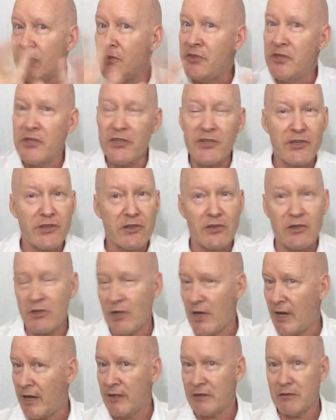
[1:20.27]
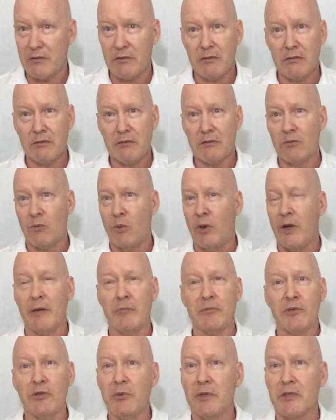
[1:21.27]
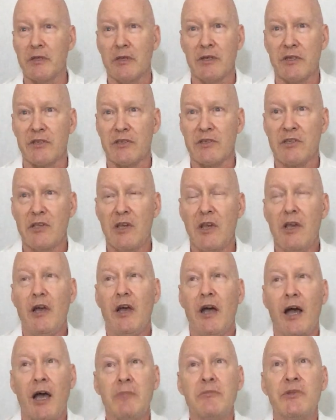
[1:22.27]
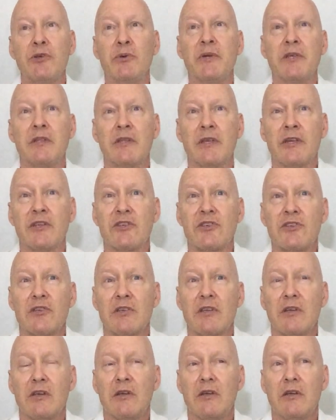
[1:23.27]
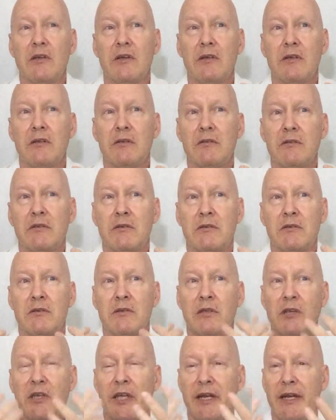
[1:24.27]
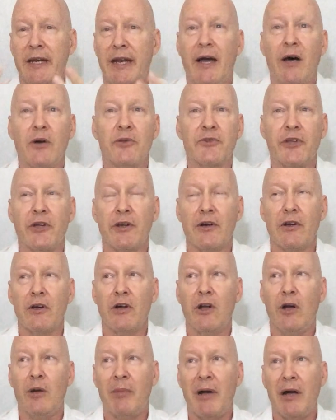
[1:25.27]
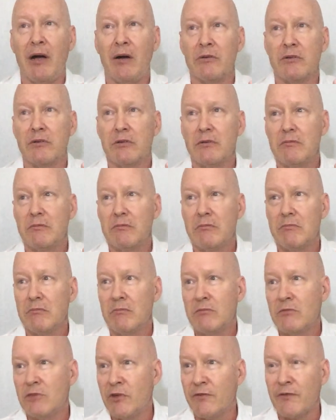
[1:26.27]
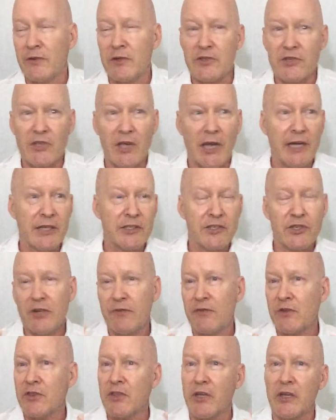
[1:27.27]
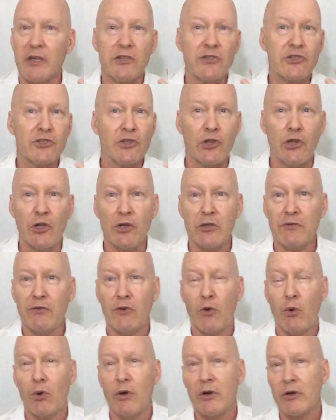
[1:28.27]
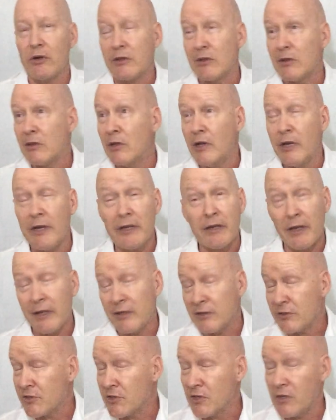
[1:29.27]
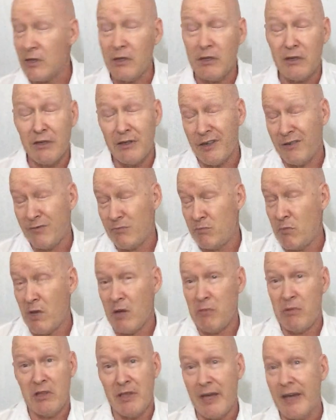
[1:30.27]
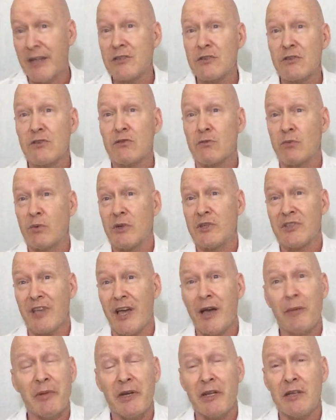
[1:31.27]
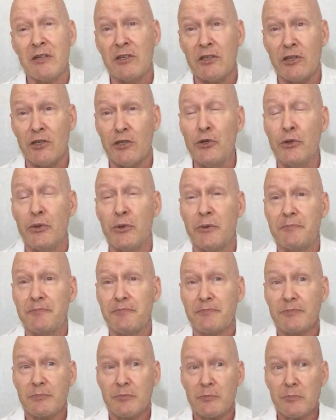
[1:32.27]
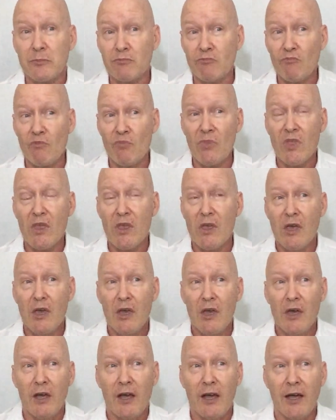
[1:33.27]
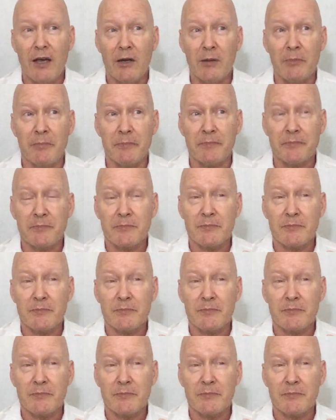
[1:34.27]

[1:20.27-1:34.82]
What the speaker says: this is not why I'm doing this. I'm doing this to get it out there about different signs, different things to look for, and see if maybe that's what's happening to you. I'm